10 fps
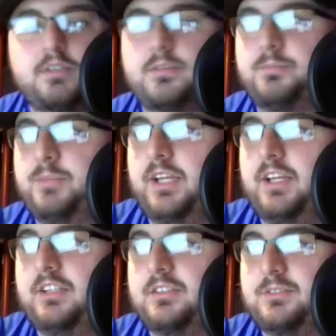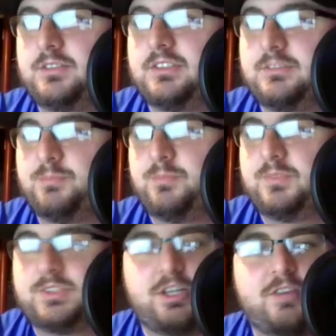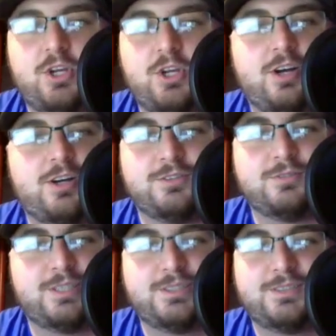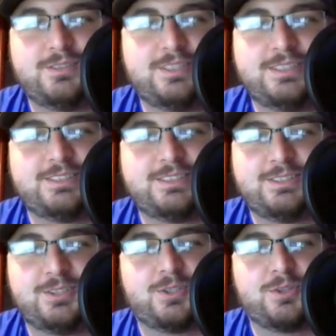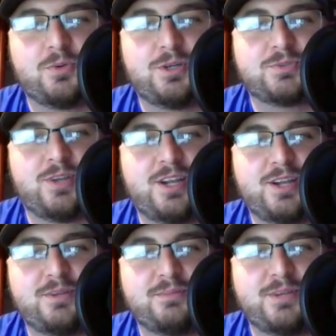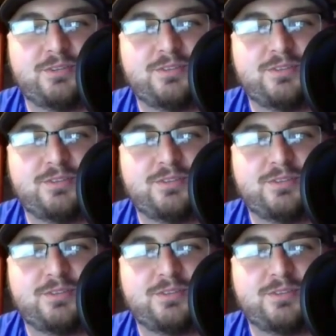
Big E covered it all. He took the words right out of my mouth.